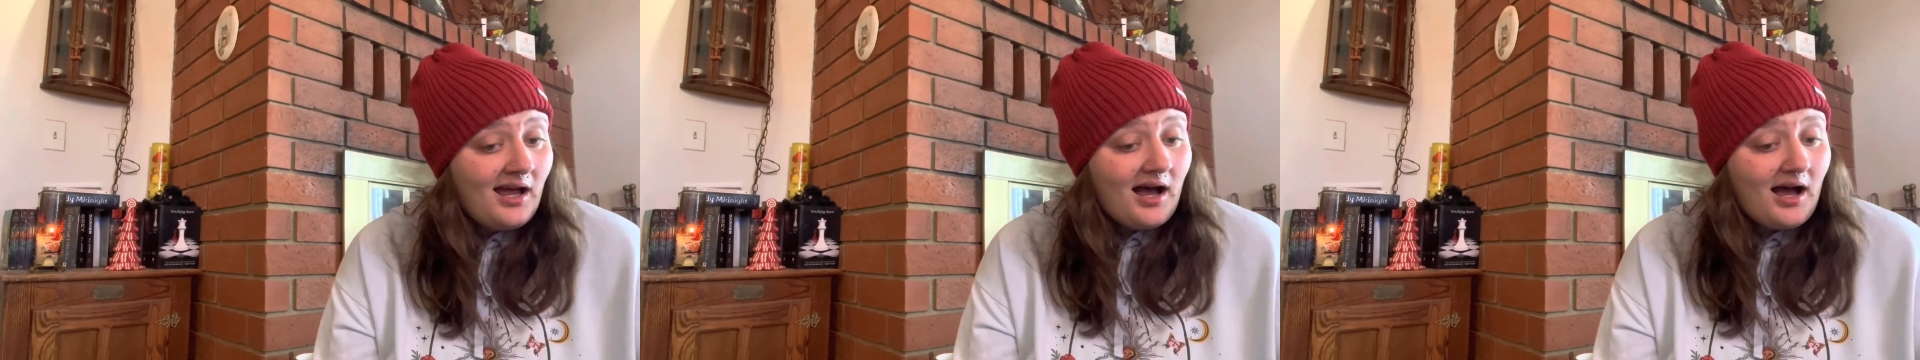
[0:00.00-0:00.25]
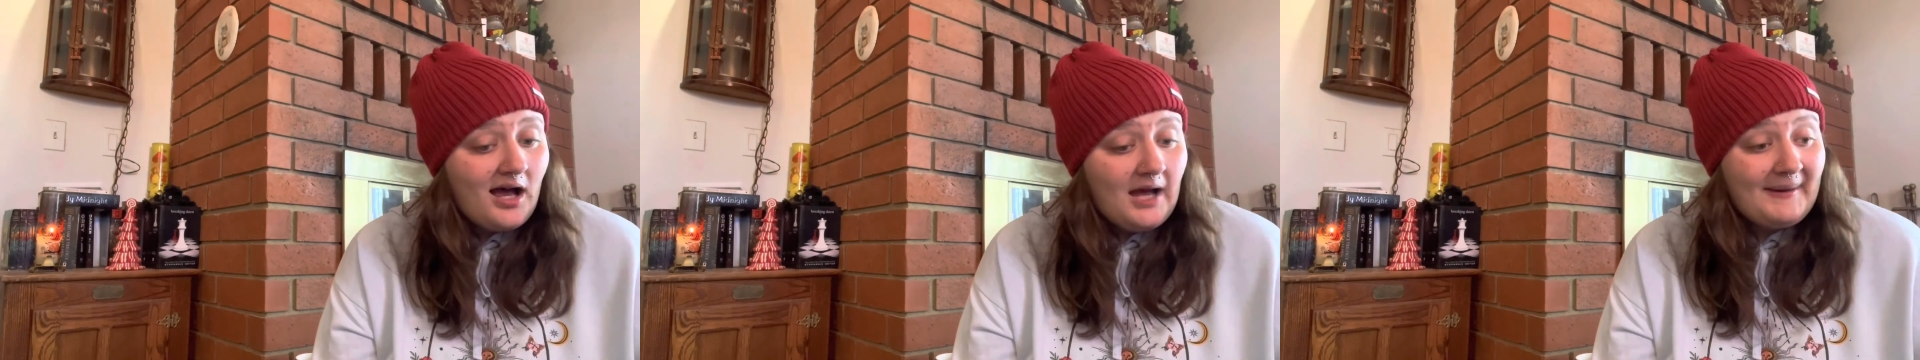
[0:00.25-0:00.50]

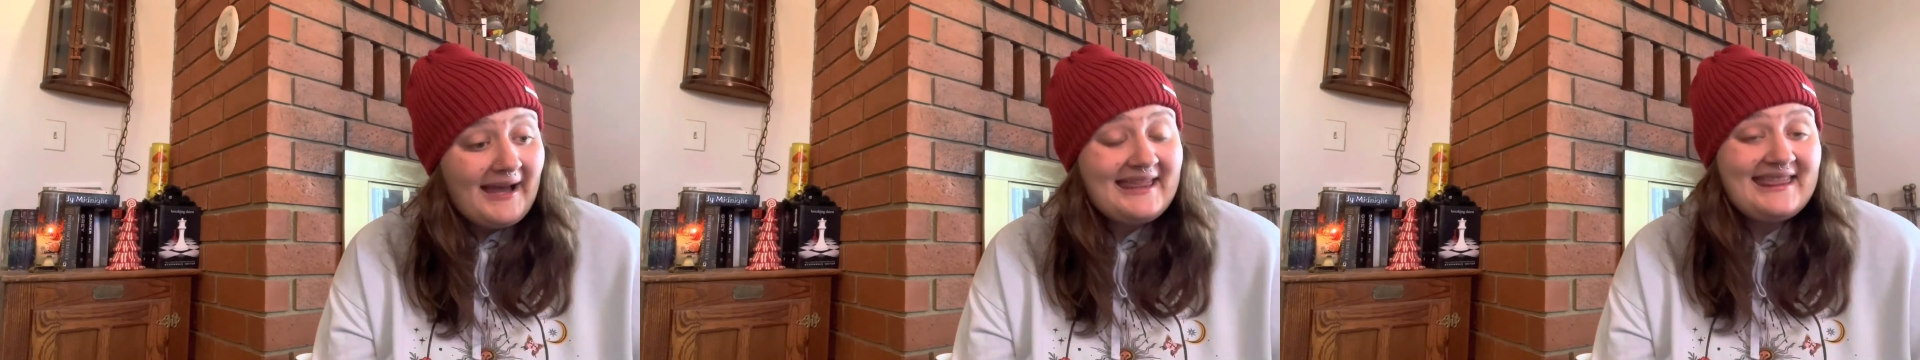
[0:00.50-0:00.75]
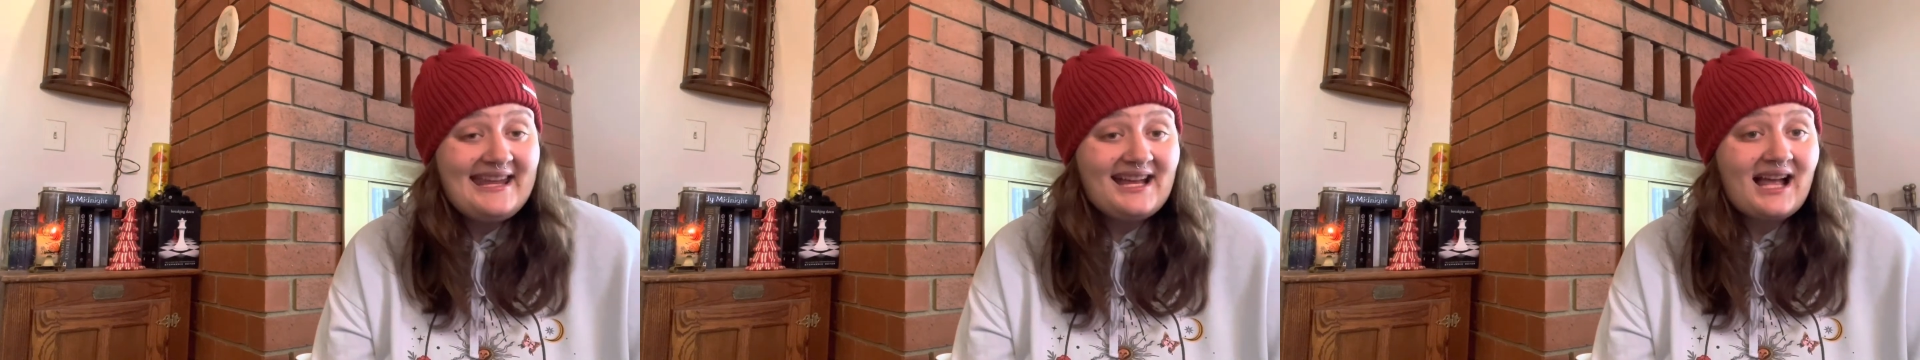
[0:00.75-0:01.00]
I
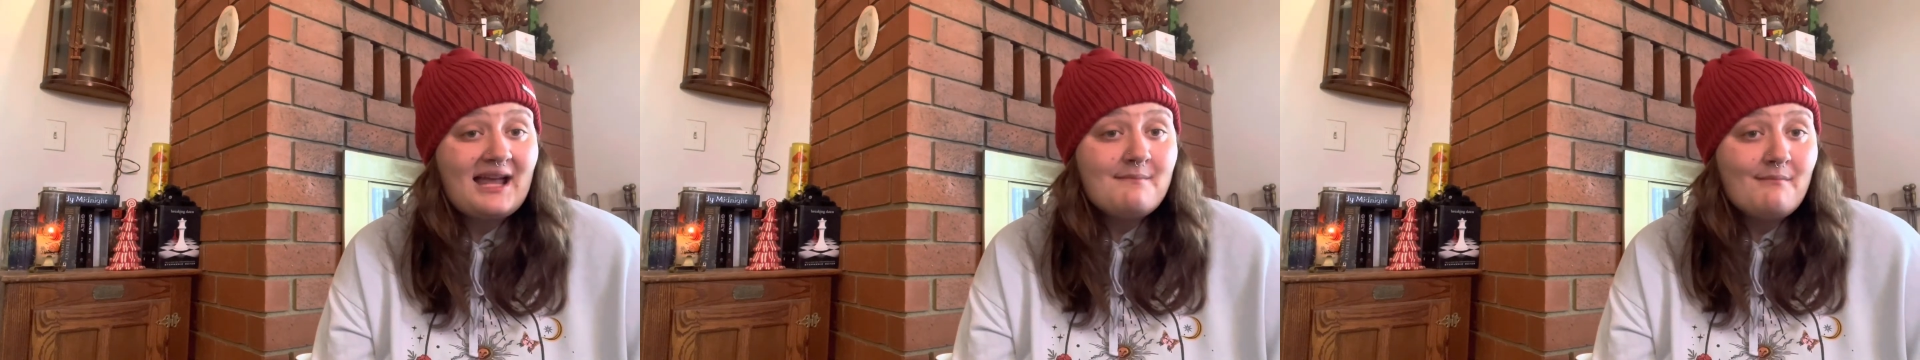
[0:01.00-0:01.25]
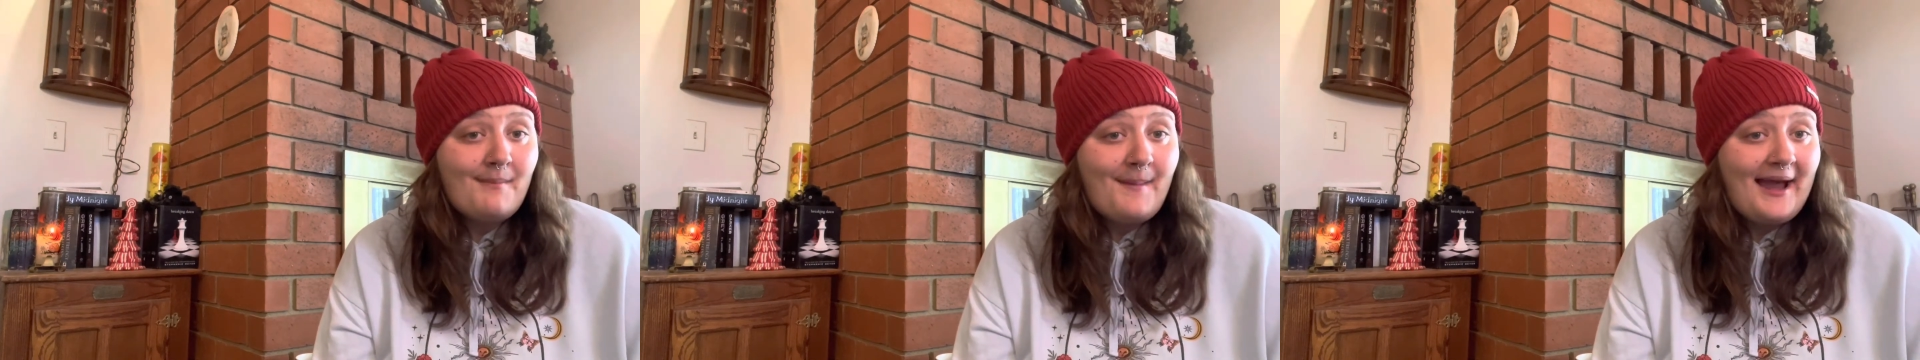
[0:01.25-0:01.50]
think I
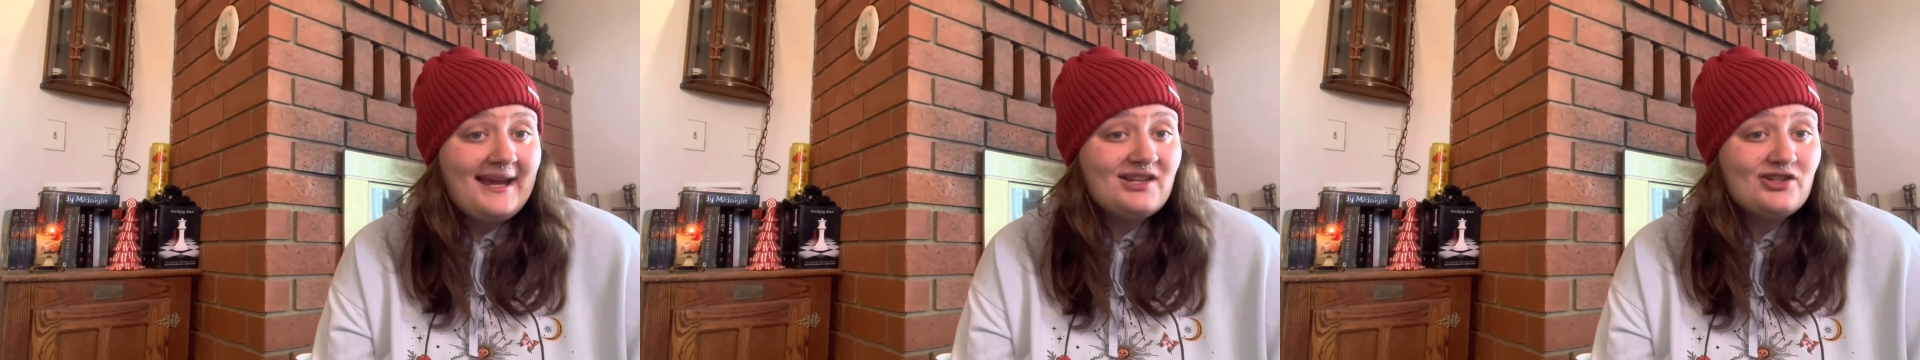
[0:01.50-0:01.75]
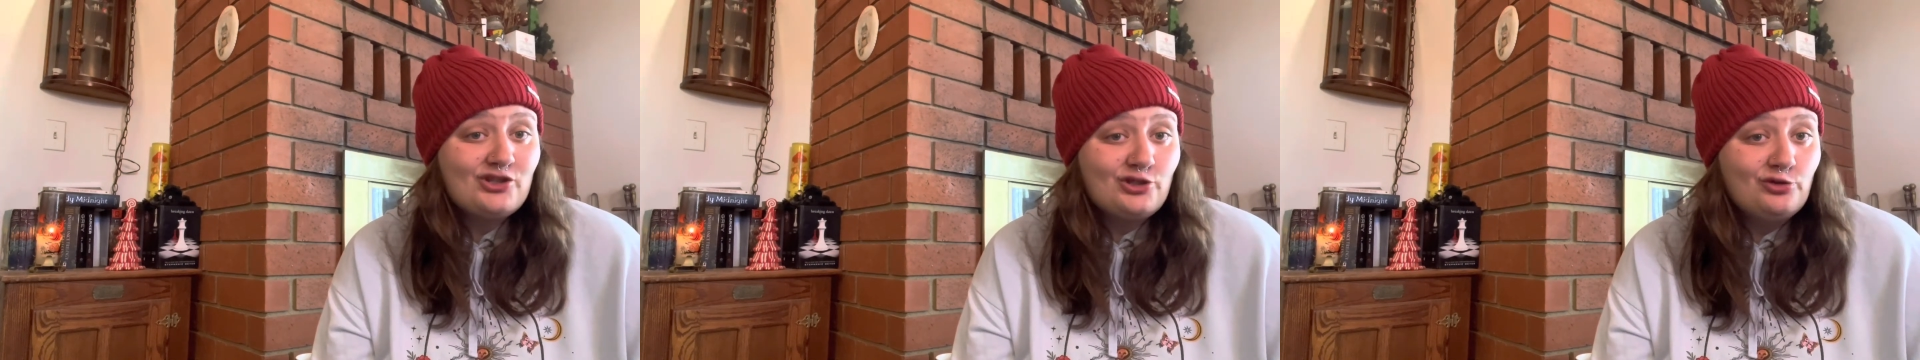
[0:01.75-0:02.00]

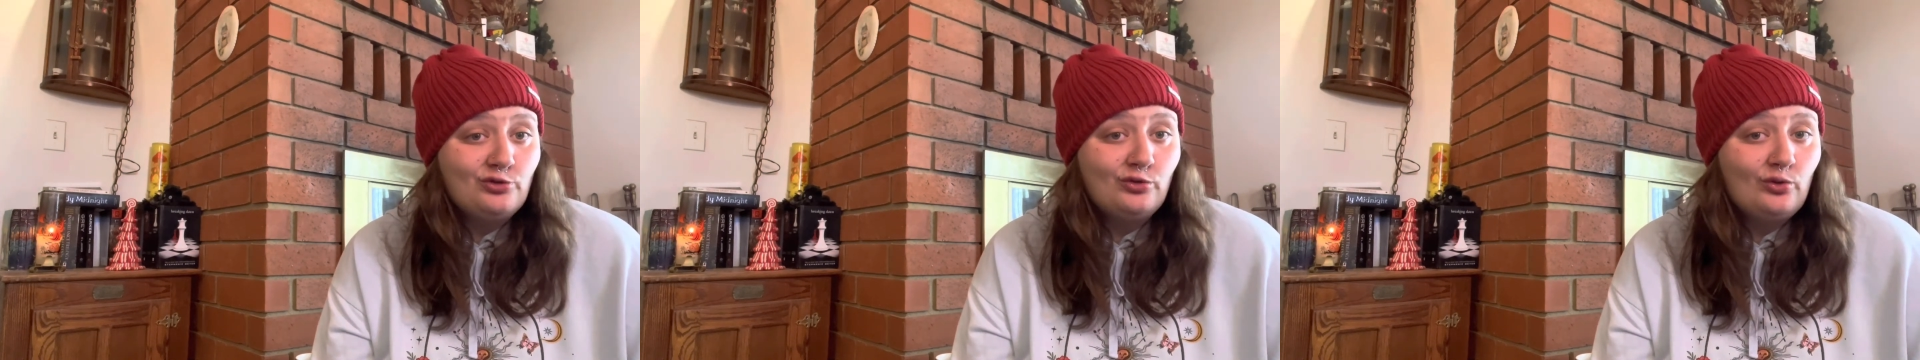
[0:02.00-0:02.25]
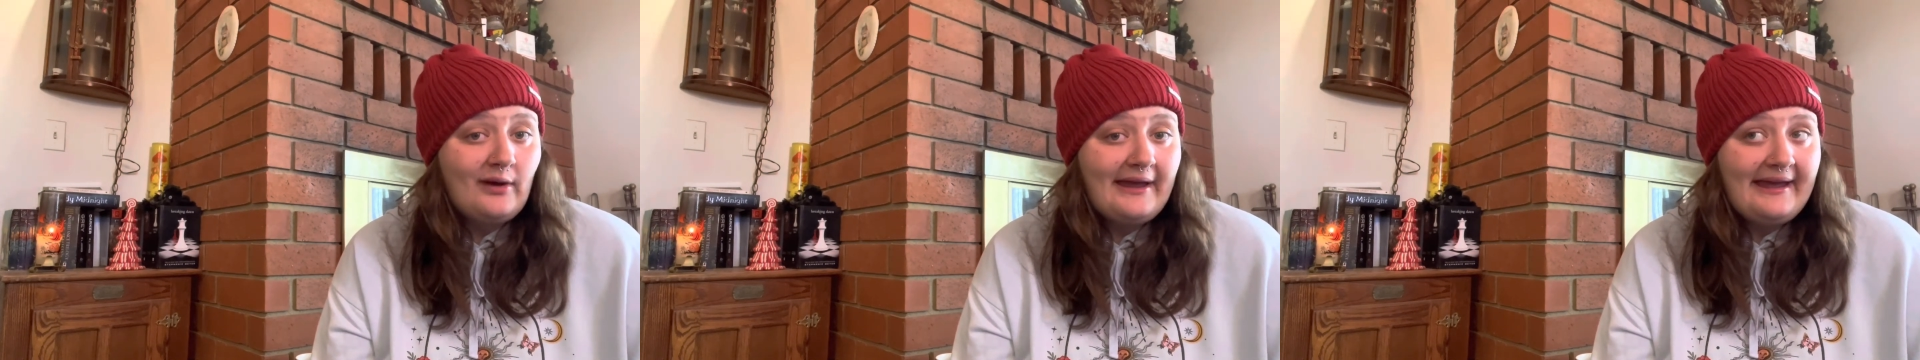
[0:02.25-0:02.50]
might
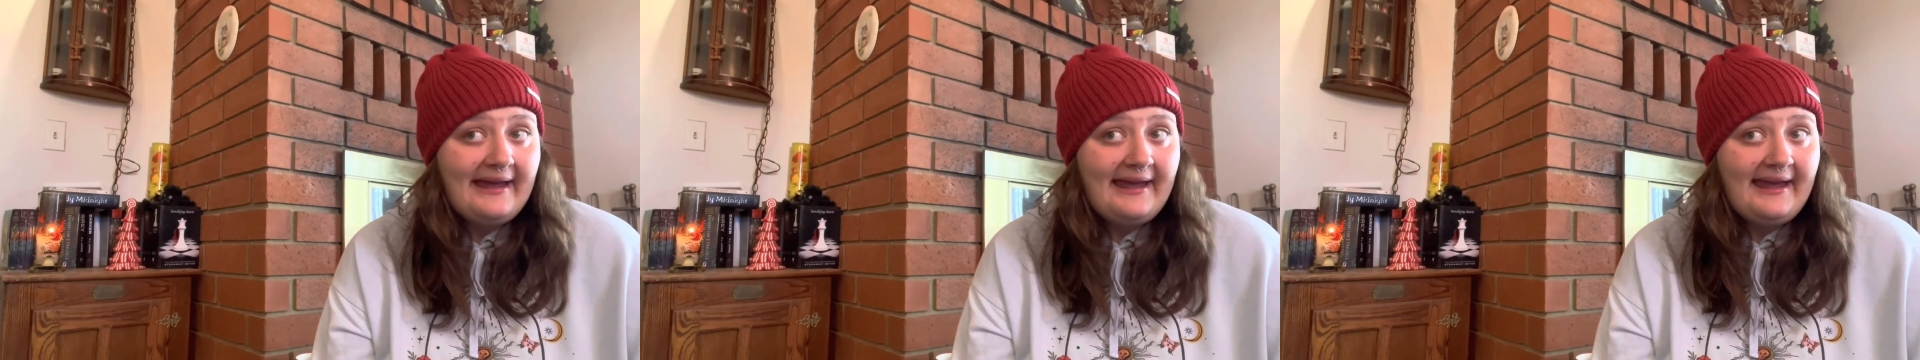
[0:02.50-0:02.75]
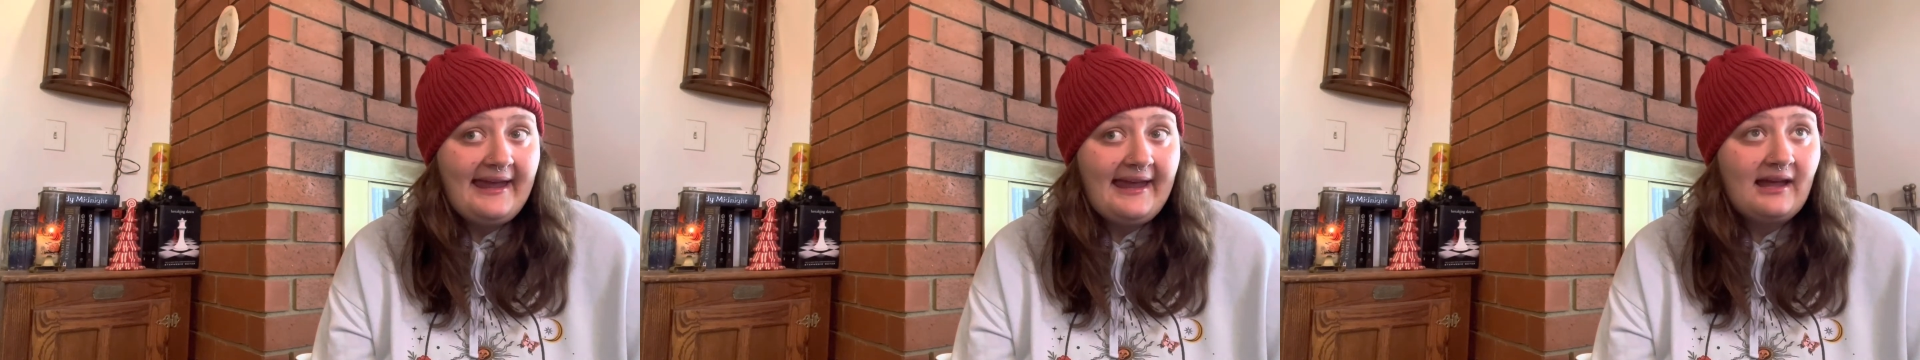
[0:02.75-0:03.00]
do
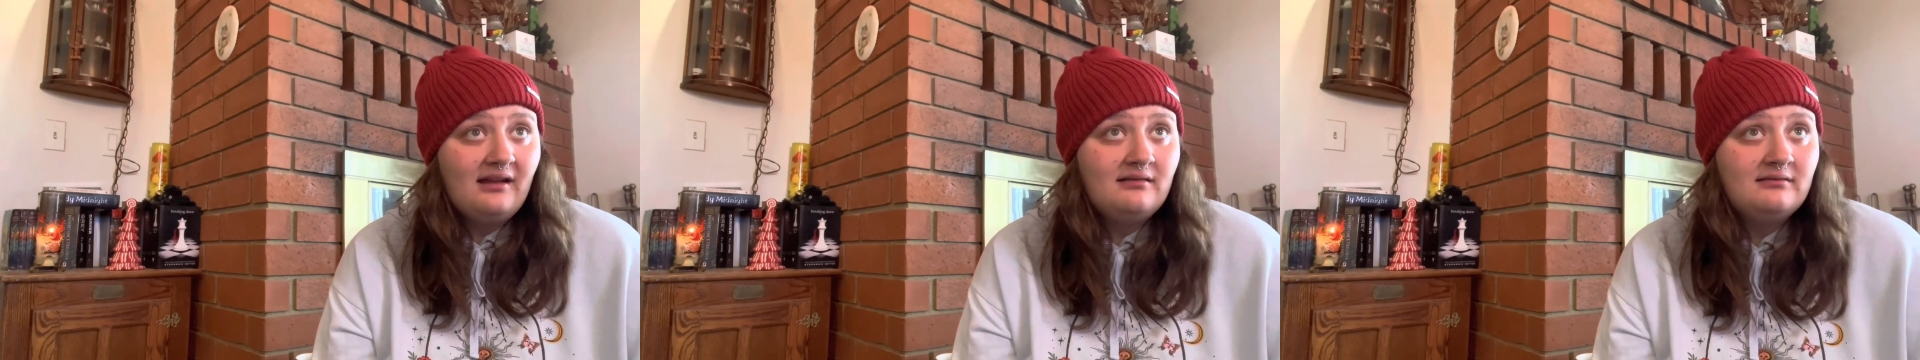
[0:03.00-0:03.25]
a